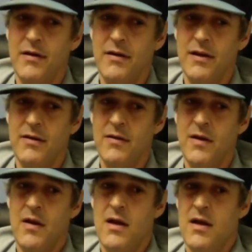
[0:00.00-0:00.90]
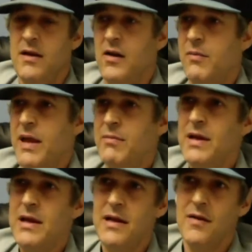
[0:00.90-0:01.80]
And then, maybe
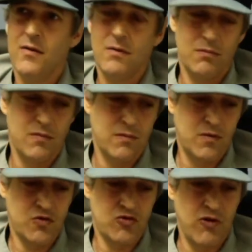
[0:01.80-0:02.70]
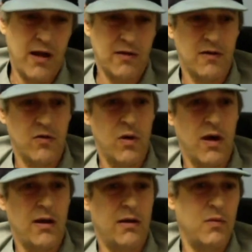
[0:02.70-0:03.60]
he gets distracted
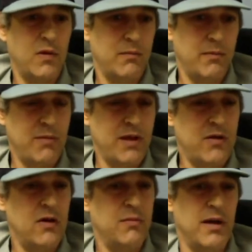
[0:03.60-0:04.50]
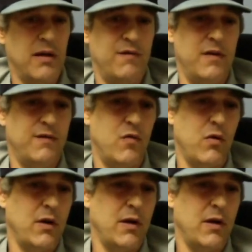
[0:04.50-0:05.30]
away and maybe he could have been a fit for you.